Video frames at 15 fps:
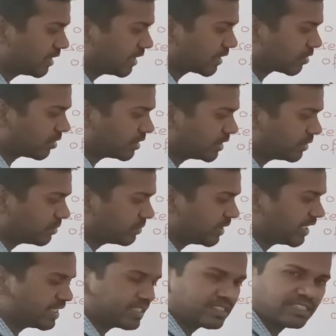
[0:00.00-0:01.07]
According to
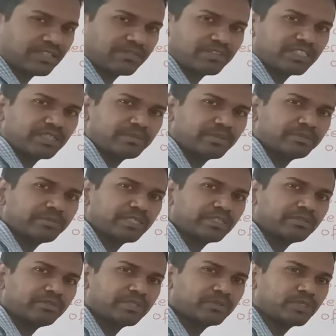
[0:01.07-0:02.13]
87th
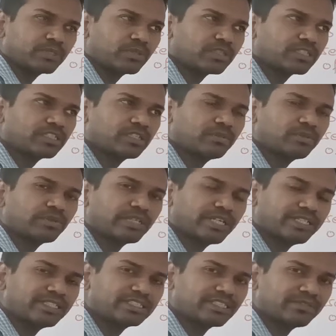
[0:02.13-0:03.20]
amendment, when we are talking about
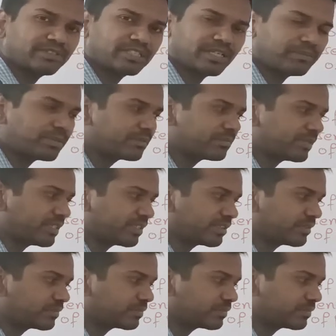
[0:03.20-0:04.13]
87th amendment,